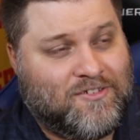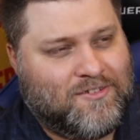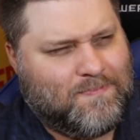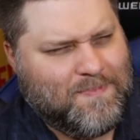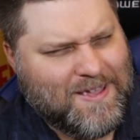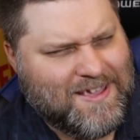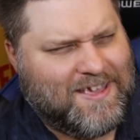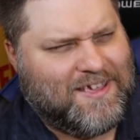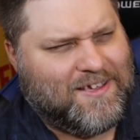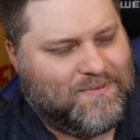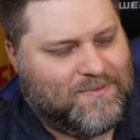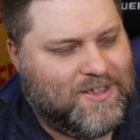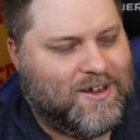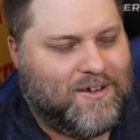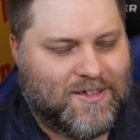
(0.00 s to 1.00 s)
Speaking of
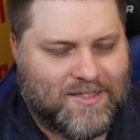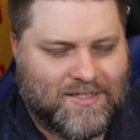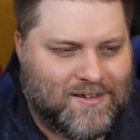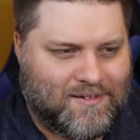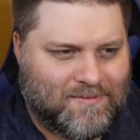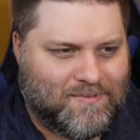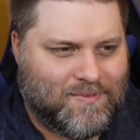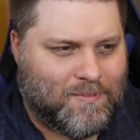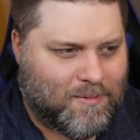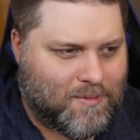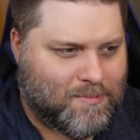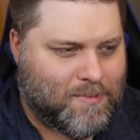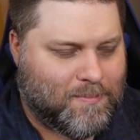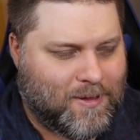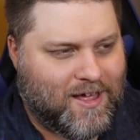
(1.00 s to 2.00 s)
you know, and then blah blah
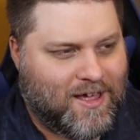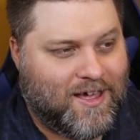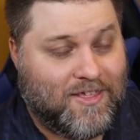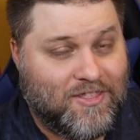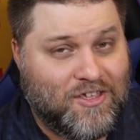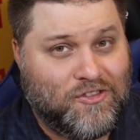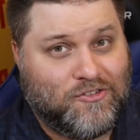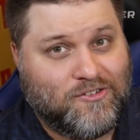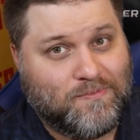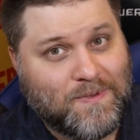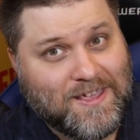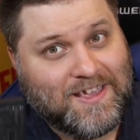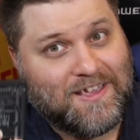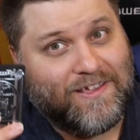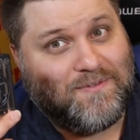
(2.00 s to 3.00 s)
blah blah, and then
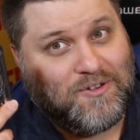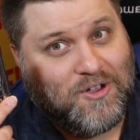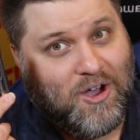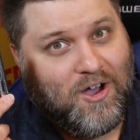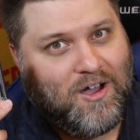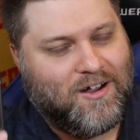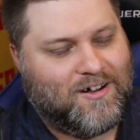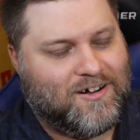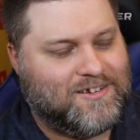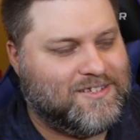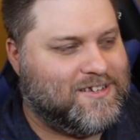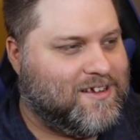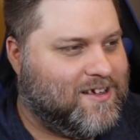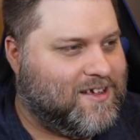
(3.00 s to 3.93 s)
speaking of cards,